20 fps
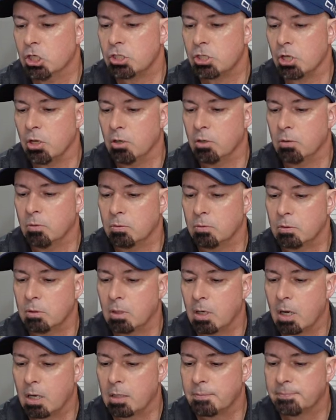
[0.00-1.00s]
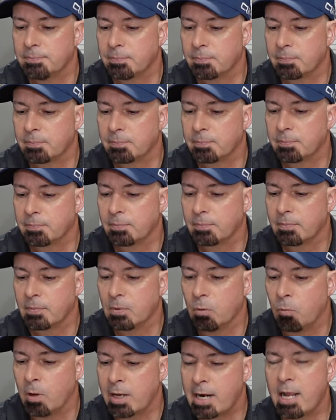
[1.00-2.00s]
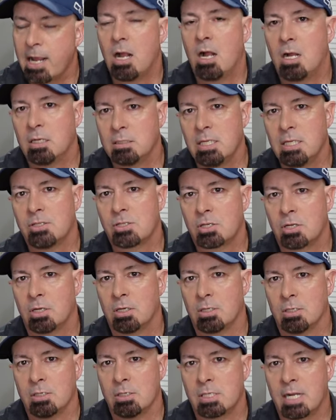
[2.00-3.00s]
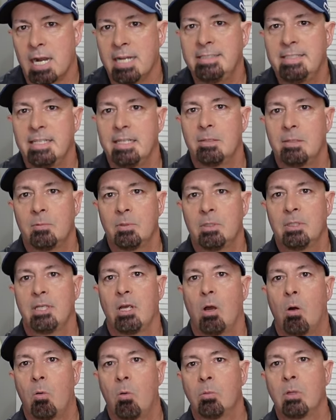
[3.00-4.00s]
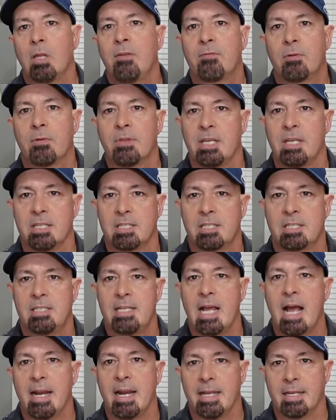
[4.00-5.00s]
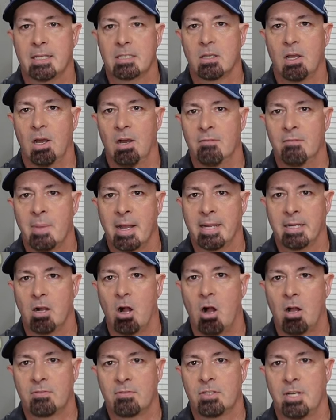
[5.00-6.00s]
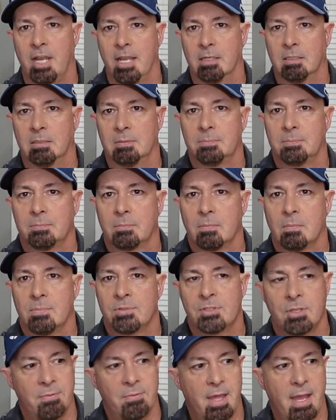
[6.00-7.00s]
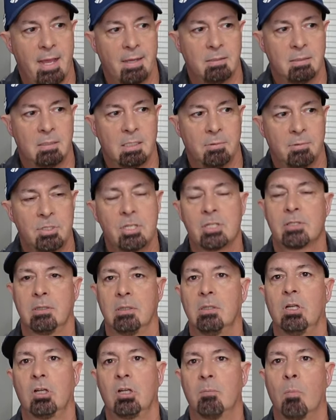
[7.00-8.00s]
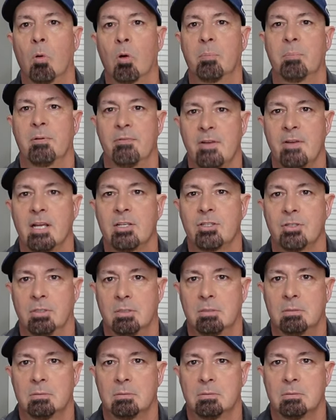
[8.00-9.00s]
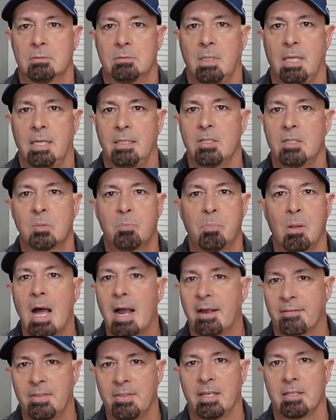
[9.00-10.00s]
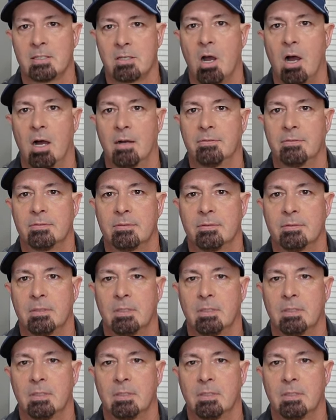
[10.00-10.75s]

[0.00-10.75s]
So when I hung these curtains, and I did it really only for the aesthetics of my golf channel, so that it would just look more professional and just block things off,